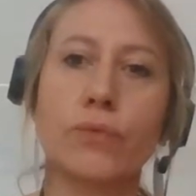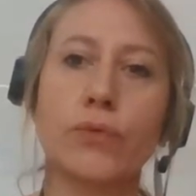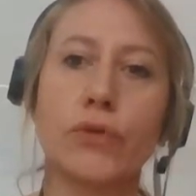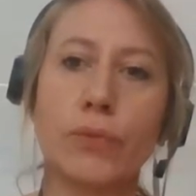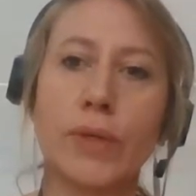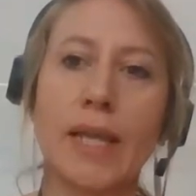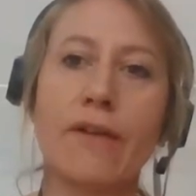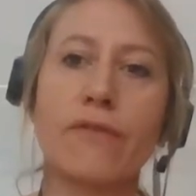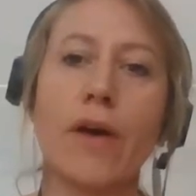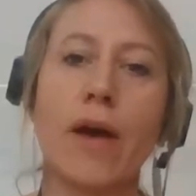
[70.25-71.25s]
you will
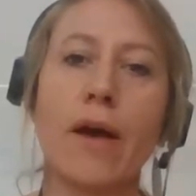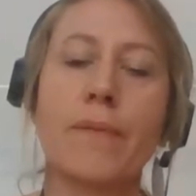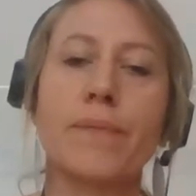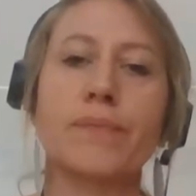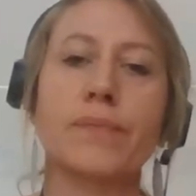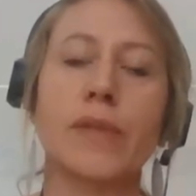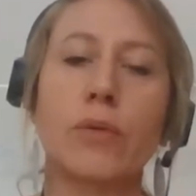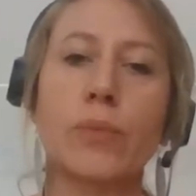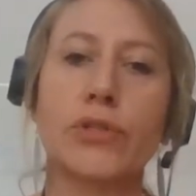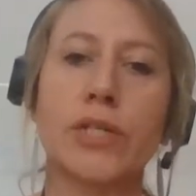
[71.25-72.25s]
have the
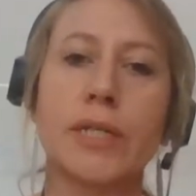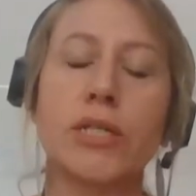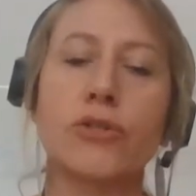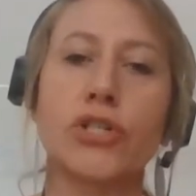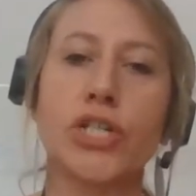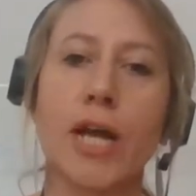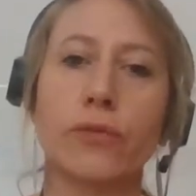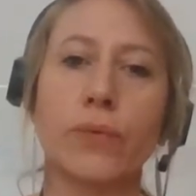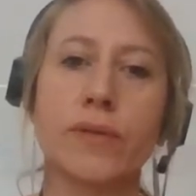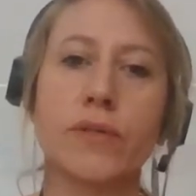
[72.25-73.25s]
opportunity to
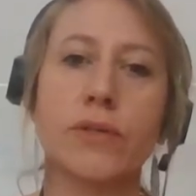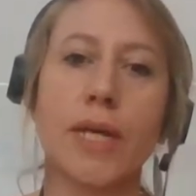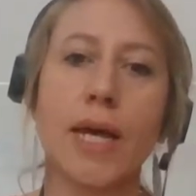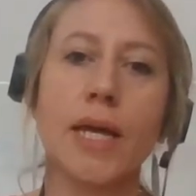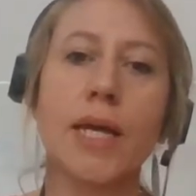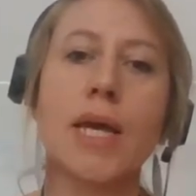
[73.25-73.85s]
chat with today,